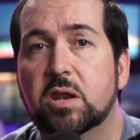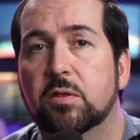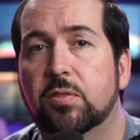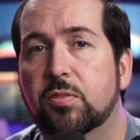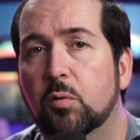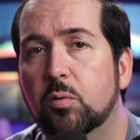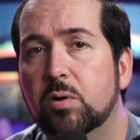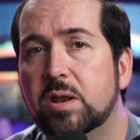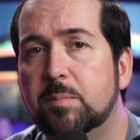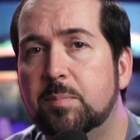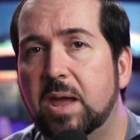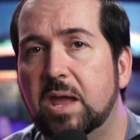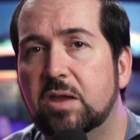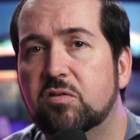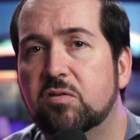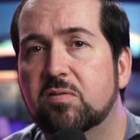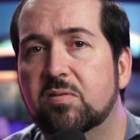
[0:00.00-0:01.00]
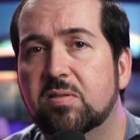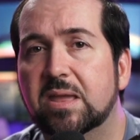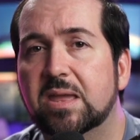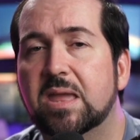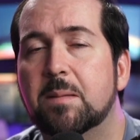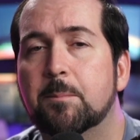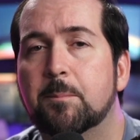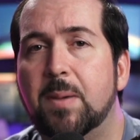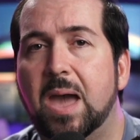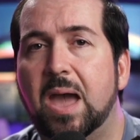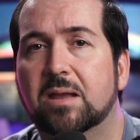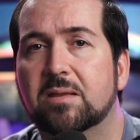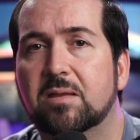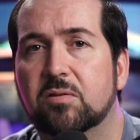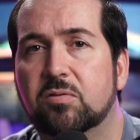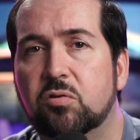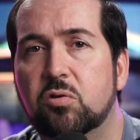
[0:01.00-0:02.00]
authority pages linking back
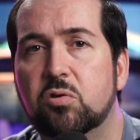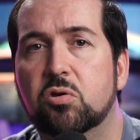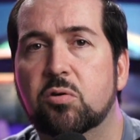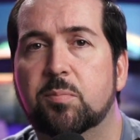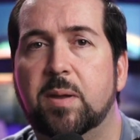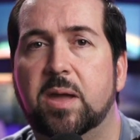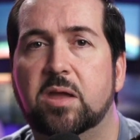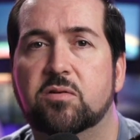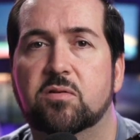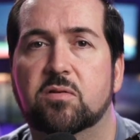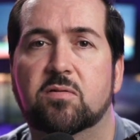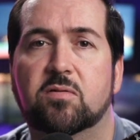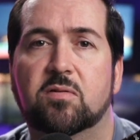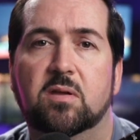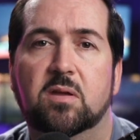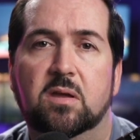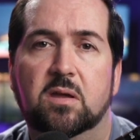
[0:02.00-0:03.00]
to your pages.